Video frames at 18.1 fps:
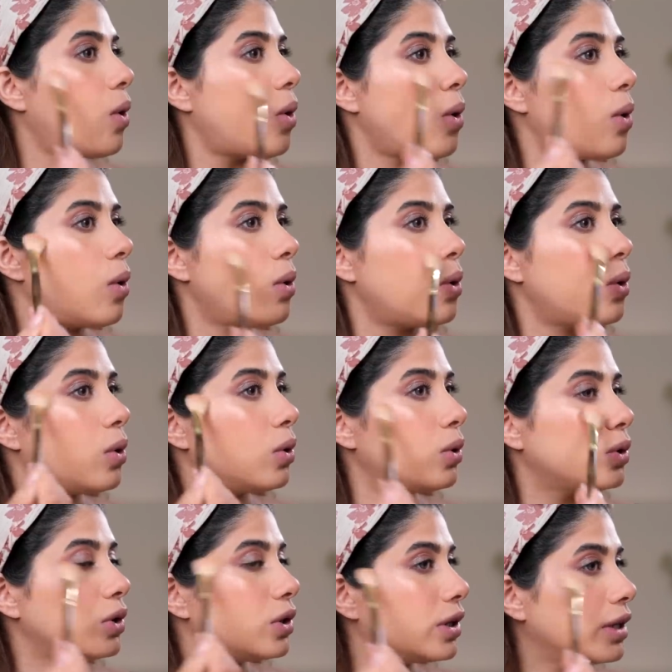
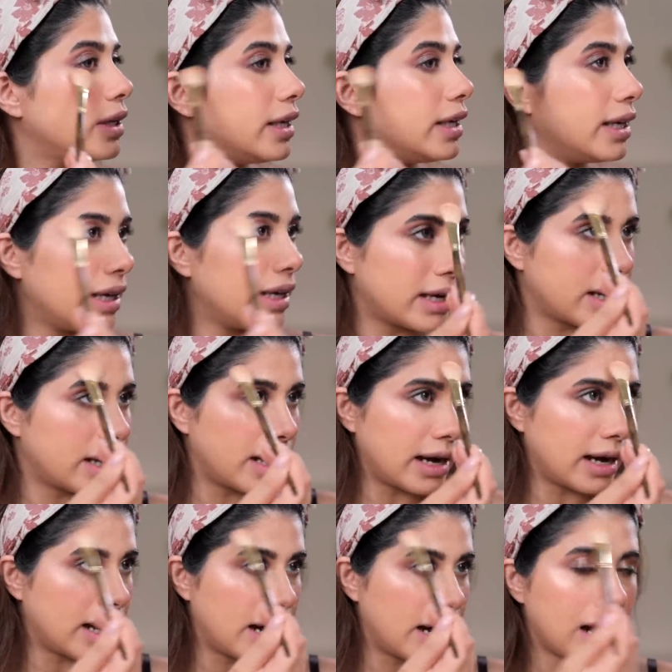Holy
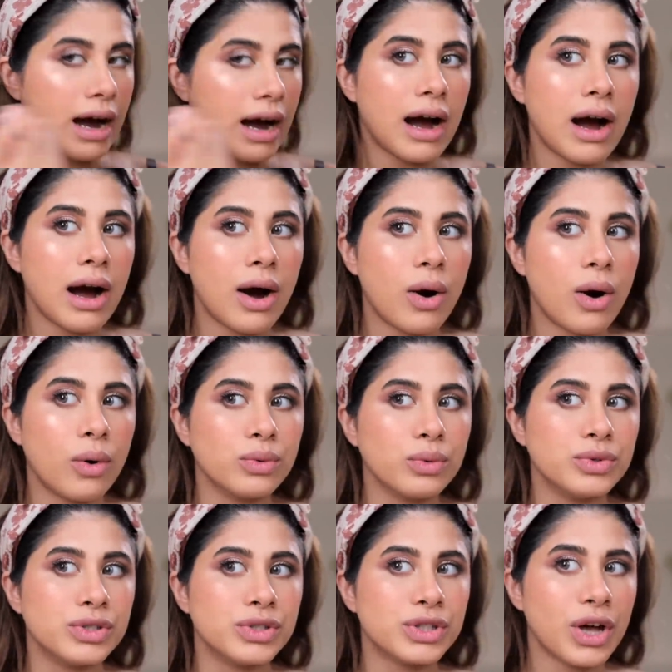
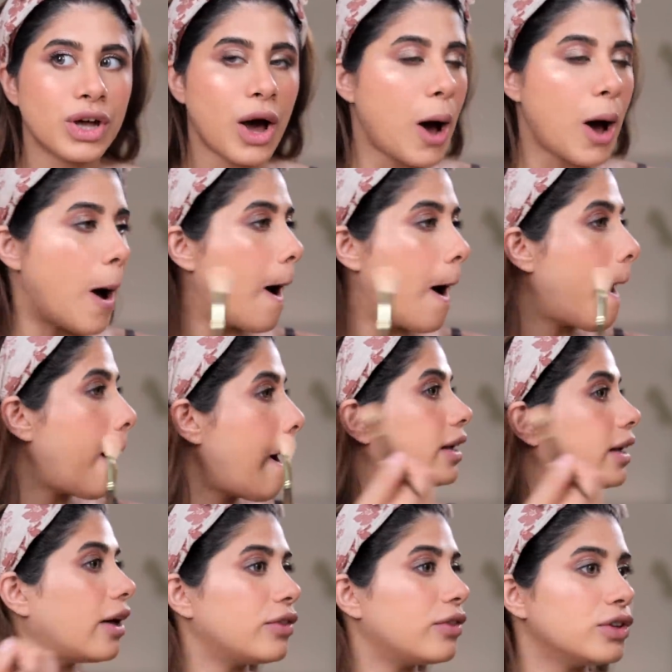cowza.
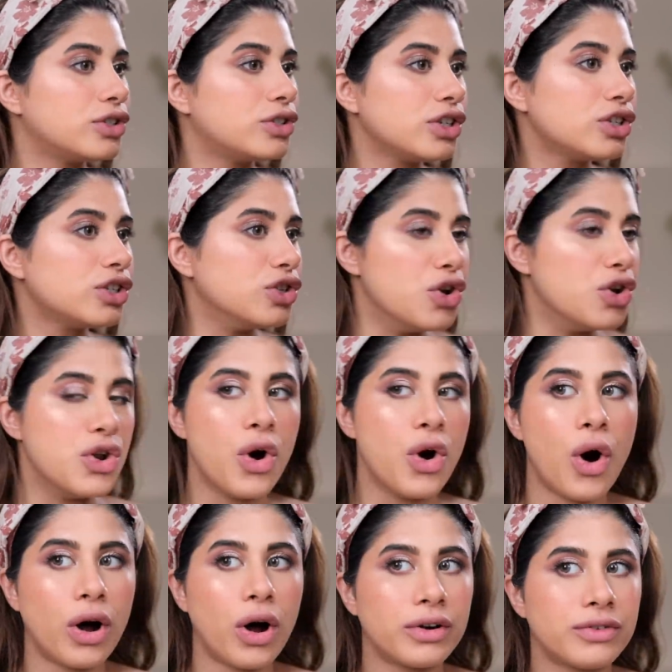Yeah, this is
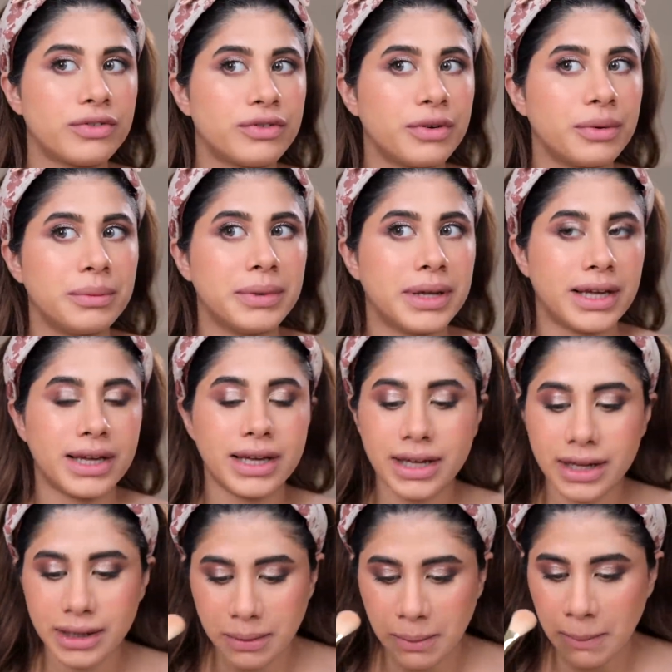not for
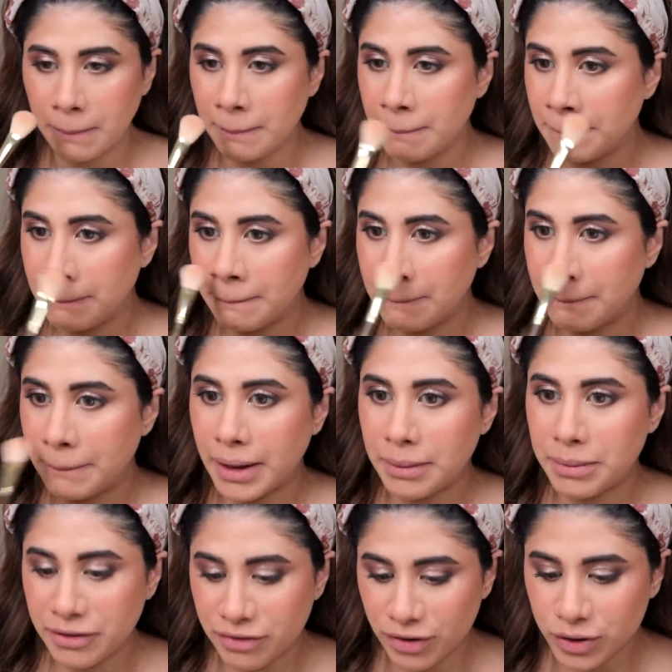me.
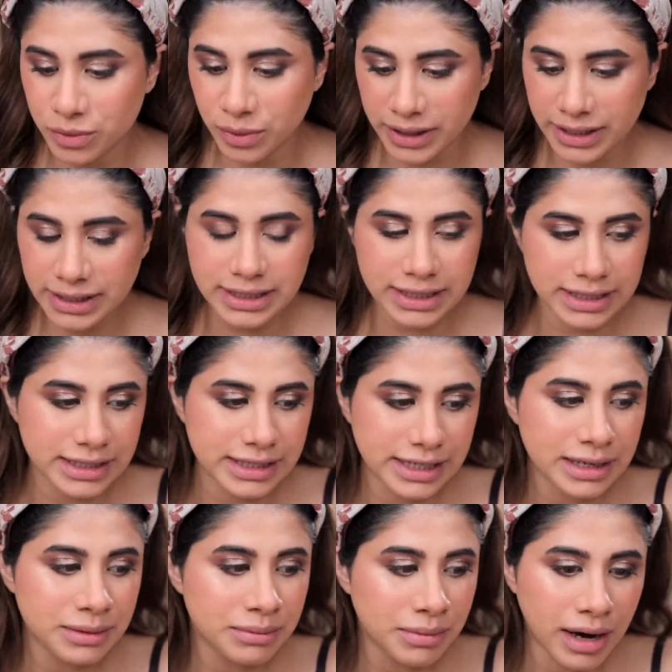Maybe for
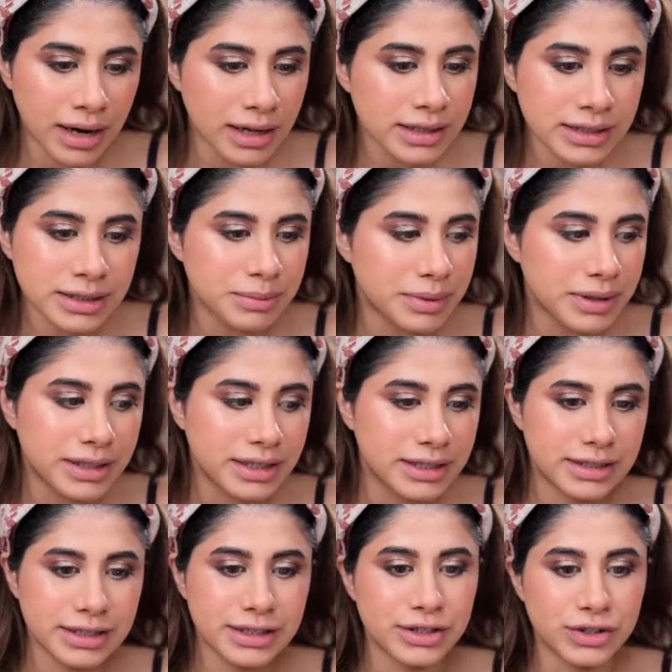2016 miles, but
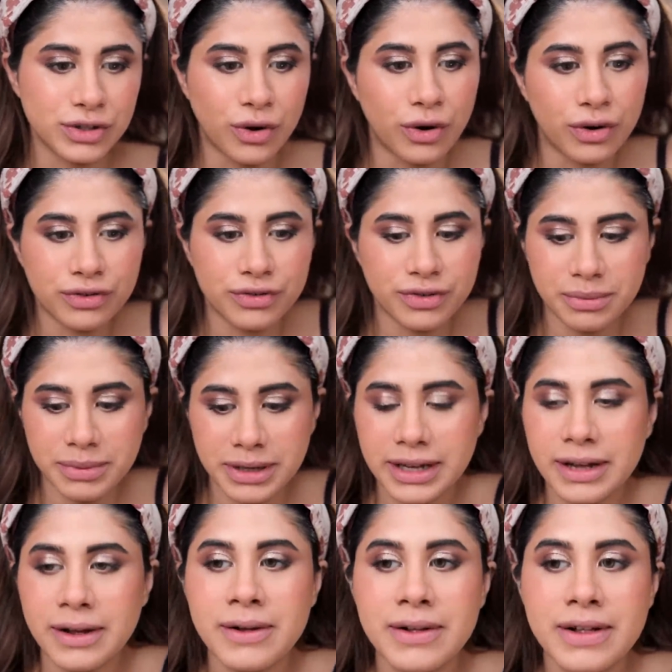this is not for me.